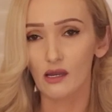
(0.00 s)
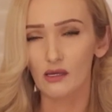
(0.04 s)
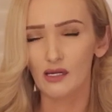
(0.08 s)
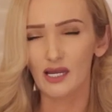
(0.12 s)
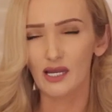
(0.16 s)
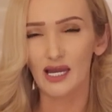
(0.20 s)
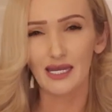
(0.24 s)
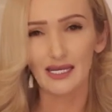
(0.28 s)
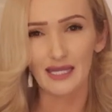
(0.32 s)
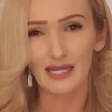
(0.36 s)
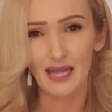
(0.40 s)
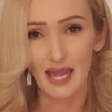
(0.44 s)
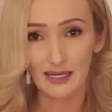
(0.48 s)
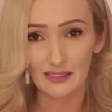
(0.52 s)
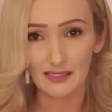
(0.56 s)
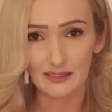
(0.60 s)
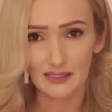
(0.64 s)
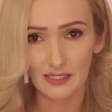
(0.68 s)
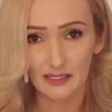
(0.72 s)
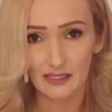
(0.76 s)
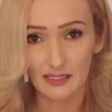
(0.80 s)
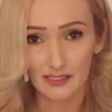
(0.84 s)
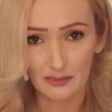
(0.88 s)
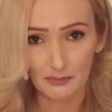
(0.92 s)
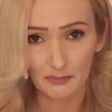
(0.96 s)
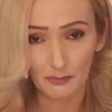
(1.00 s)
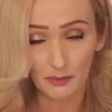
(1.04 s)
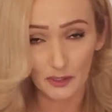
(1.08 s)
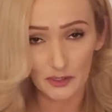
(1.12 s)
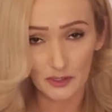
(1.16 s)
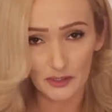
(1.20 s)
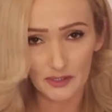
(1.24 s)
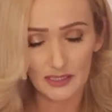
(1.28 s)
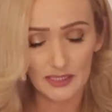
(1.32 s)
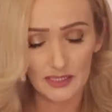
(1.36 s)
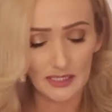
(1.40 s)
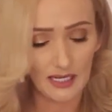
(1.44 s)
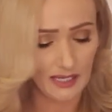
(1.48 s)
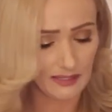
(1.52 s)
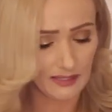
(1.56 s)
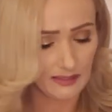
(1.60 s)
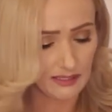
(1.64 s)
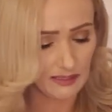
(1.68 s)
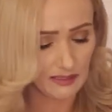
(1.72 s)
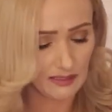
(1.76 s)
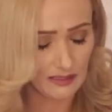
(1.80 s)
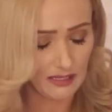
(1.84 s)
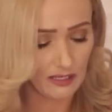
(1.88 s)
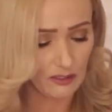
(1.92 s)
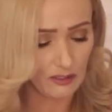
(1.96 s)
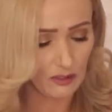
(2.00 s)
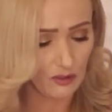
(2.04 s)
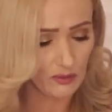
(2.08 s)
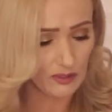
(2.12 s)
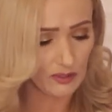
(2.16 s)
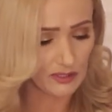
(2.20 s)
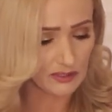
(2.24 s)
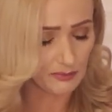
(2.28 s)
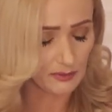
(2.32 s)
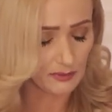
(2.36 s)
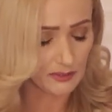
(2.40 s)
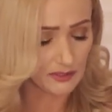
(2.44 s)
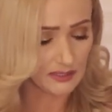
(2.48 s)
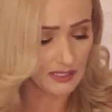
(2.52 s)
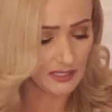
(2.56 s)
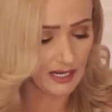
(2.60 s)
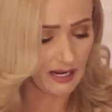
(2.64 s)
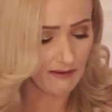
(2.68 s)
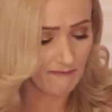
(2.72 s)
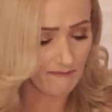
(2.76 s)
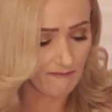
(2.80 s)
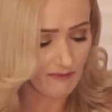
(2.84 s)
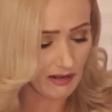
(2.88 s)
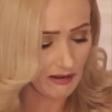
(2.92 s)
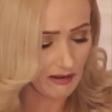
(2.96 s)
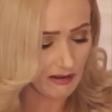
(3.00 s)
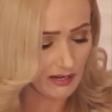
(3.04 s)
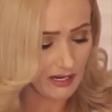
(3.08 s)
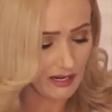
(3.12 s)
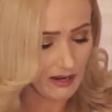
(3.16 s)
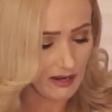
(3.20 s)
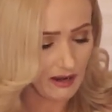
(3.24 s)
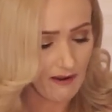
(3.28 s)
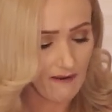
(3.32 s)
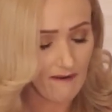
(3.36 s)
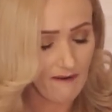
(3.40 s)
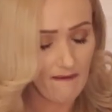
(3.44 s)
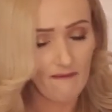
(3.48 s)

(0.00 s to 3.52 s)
connect to this person. I think that you and this person had a very